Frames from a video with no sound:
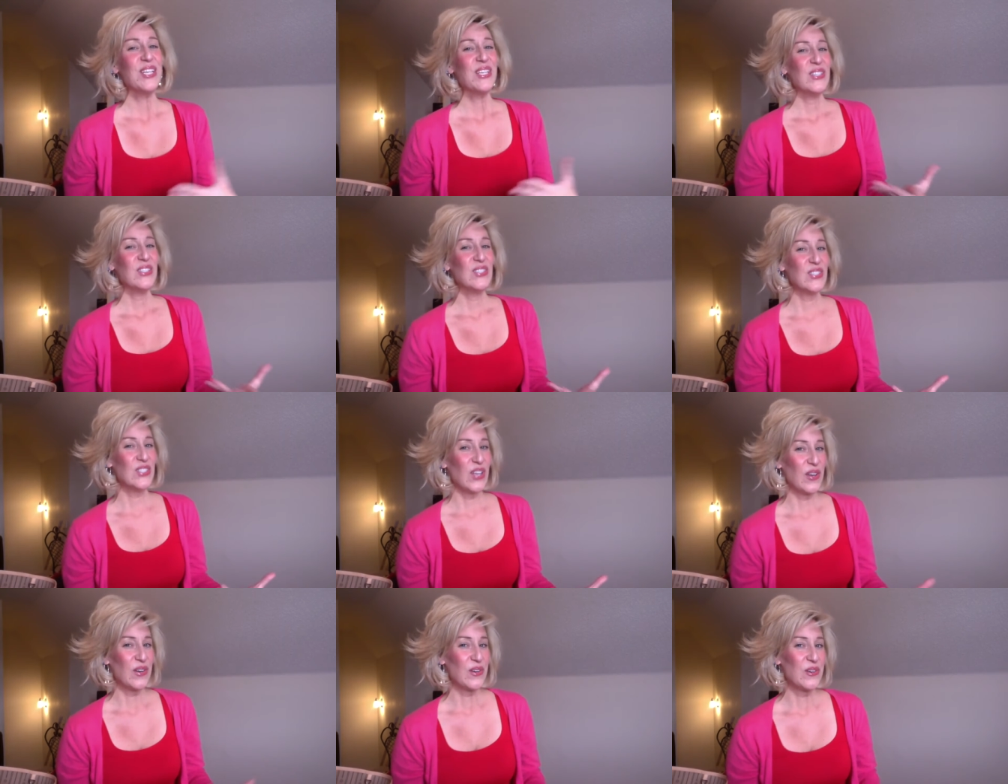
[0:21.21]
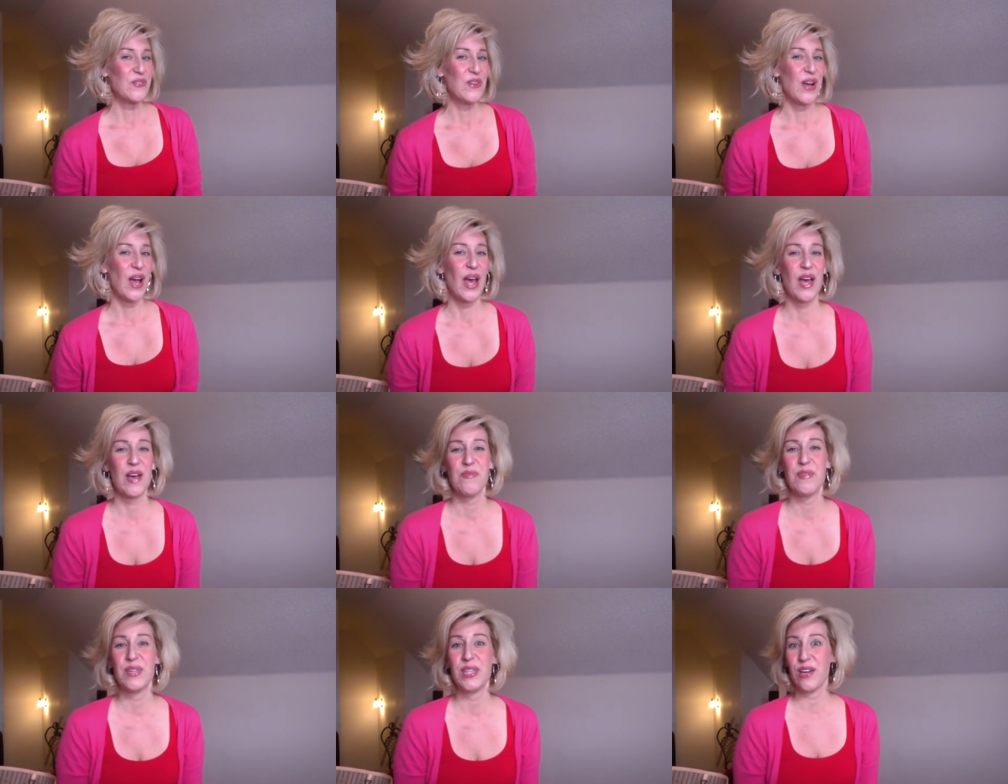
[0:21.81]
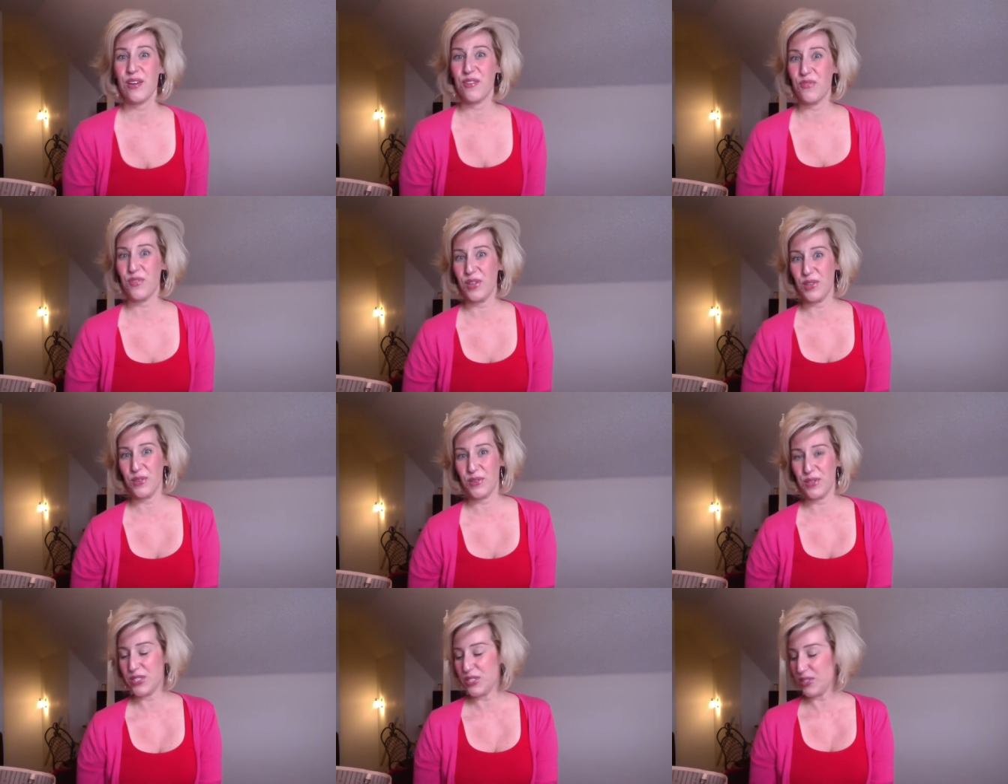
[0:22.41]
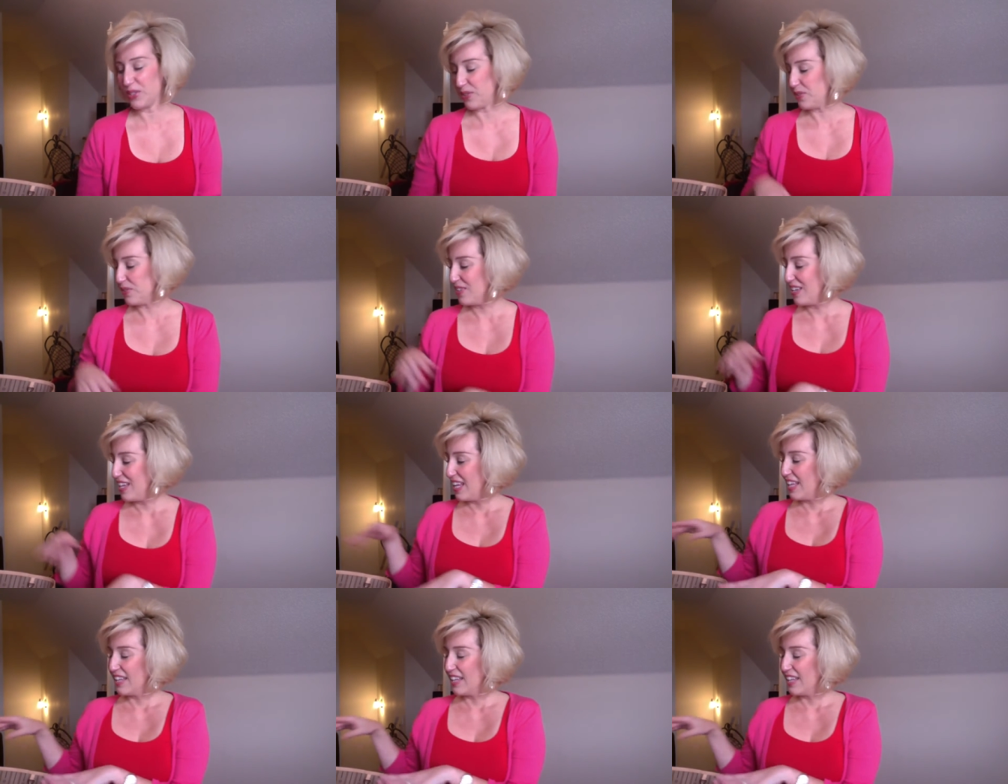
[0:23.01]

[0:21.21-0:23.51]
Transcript: So, uh, without further ado,